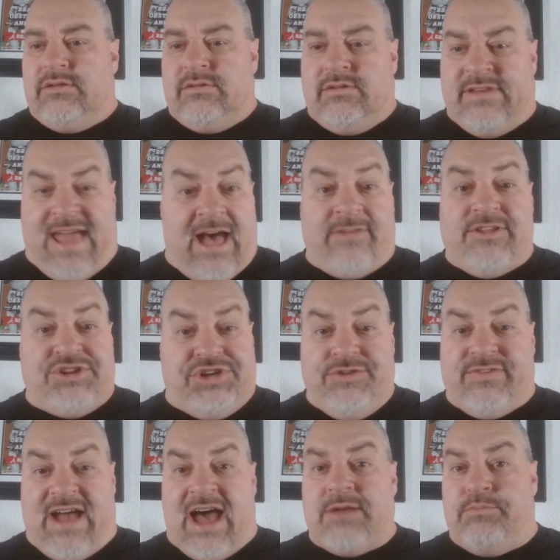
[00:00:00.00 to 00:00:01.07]
Now that
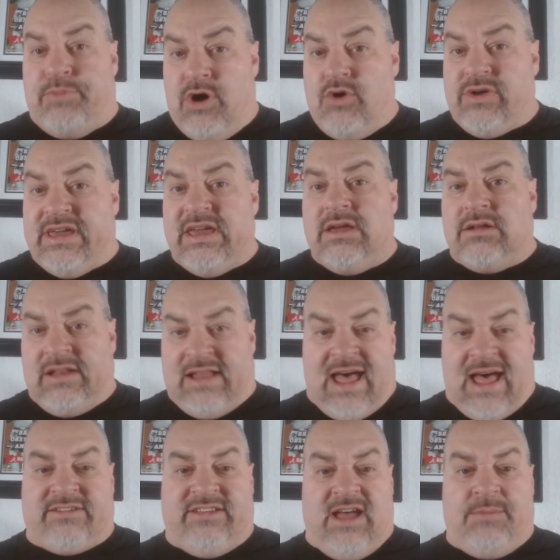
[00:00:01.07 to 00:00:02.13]
you've got Bogey
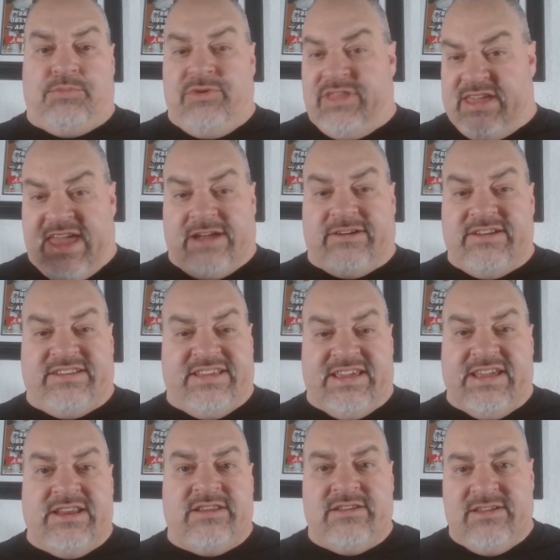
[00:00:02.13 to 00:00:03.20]
locked up with a
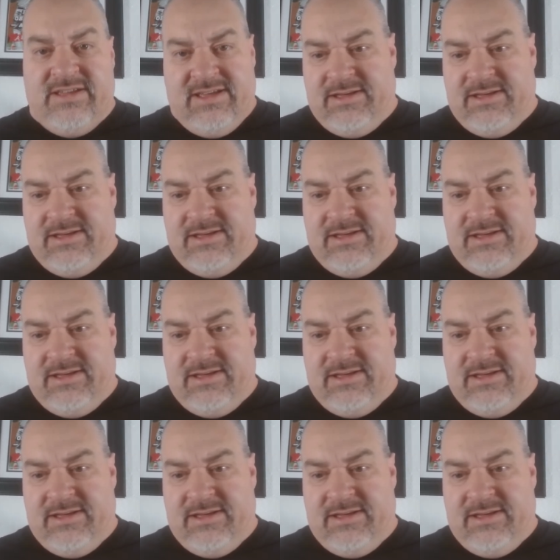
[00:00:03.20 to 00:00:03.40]
guaranteed